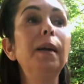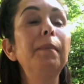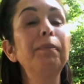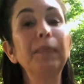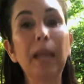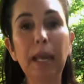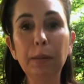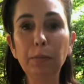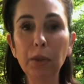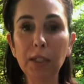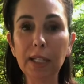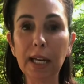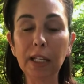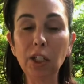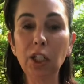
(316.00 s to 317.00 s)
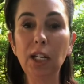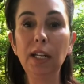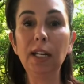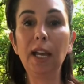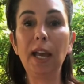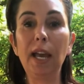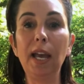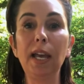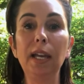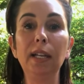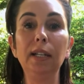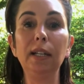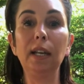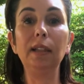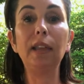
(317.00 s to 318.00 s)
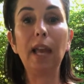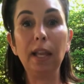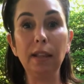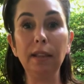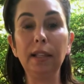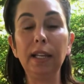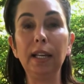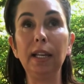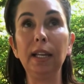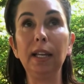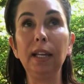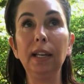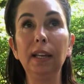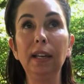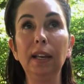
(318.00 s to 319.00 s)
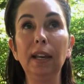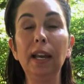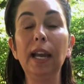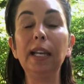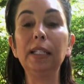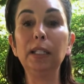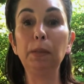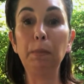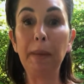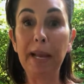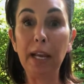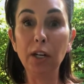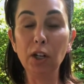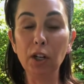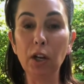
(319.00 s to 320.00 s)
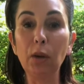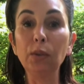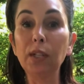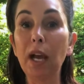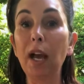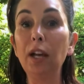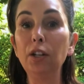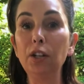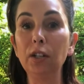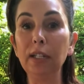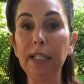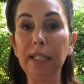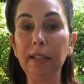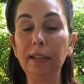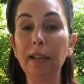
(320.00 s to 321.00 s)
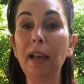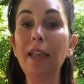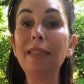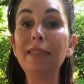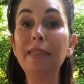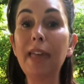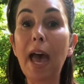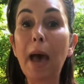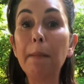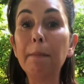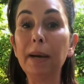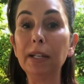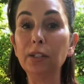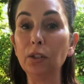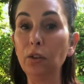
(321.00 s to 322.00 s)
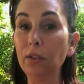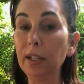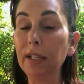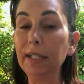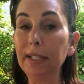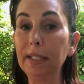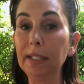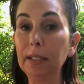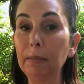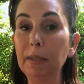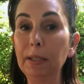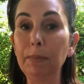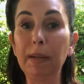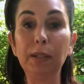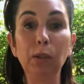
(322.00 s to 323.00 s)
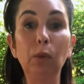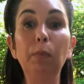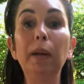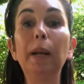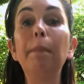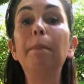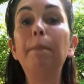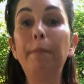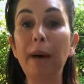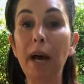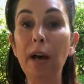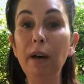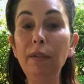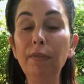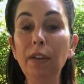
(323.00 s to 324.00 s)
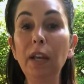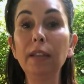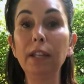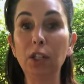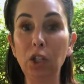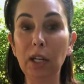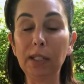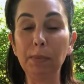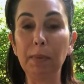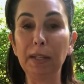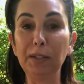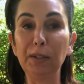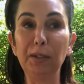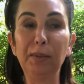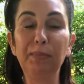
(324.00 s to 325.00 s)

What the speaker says: and protection, and then the expander goes underneath that muscle, the latissimus muscle, but above the chest muscle.